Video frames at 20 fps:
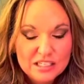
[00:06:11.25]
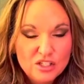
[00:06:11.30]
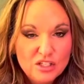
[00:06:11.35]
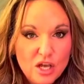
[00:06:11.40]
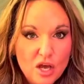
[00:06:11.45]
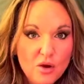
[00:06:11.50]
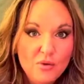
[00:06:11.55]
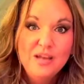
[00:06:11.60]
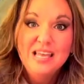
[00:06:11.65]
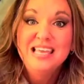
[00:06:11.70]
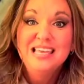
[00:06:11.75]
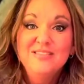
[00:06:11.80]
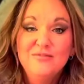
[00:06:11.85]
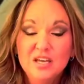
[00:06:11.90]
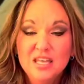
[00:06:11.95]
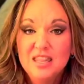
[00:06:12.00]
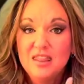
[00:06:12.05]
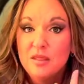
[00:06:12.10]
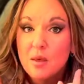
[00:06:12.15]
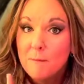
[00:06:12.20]
so
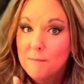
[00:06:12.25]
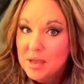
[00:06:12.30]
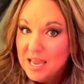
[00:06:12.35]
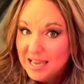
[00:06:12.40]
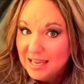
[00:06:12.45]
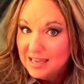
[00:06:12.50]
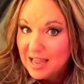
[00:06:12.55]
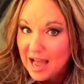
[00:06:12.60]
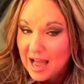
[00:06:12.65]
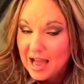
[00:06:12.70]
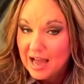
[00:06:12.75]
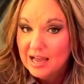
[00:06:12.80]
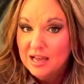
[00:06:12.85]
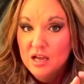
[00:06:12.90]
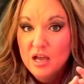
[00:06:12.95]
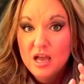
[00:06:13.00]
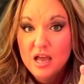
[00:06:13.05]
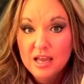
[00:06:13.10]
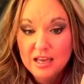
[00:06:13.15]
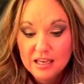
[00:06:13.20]
even the big guy
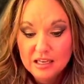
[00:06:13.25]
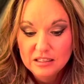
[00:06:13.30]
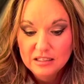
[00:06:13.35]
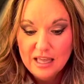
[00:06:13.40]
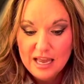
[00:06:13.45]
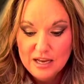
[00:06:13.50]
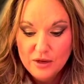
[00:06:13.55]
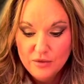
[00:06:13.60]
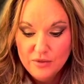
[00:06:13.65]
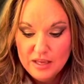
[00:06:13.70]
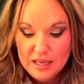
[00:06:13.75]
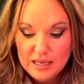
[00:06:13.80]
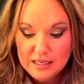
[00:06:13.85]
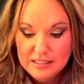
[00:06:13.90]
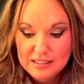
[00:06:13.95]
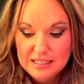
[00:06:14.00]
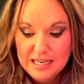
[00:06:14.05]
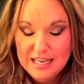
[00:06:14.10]
can lay on this.